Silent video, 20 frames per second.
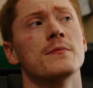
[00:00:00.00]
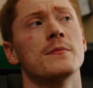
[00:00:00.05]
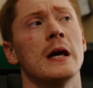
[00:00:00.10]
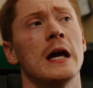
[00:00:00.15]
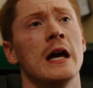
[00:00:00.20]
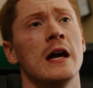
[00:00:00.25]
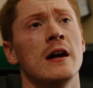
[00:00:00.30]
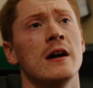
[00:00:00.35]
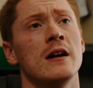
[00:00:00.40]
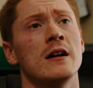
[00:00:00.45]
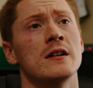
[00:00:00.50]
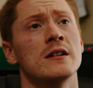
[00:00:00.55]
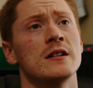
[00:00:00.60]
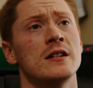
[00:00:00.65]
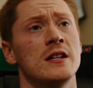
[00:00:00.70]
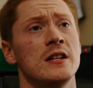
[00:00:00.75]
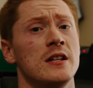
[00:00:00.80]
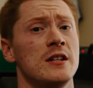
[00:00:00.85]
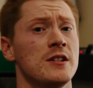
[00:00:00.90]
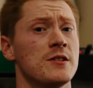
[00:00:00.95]
and
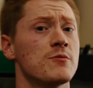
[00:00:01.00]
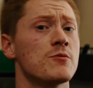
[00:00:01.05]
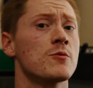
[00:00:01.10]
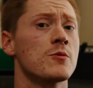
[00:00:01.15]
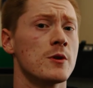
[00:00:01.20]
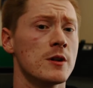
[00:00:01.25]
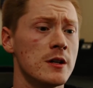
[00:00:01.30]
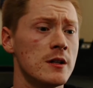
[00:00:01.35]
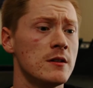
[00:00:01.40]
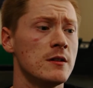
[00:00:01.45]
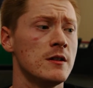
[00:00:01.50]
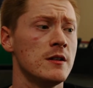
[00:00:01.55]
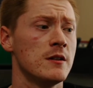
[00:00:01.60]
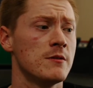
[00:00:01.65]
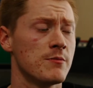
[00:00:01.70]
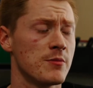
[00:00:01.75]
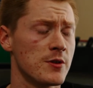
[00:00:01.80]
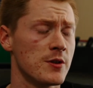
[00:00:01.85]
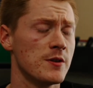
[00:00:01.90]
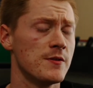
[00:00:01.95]
he's really
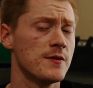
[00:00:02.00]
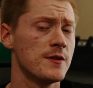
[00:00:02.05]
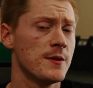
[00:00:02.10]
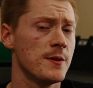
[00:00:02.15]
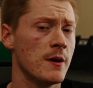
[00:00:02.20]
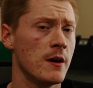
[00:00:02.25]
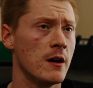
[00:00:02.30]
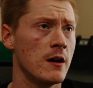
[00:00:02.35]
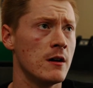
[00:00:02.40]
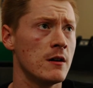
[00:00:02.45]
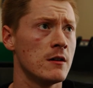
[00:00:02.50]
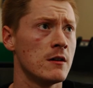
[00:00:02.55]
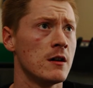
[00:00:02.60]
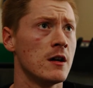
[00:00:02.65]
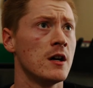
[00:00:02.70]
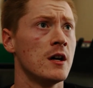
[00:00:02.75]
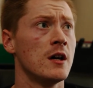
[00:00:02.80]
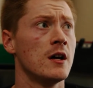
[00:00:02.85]
improved in that.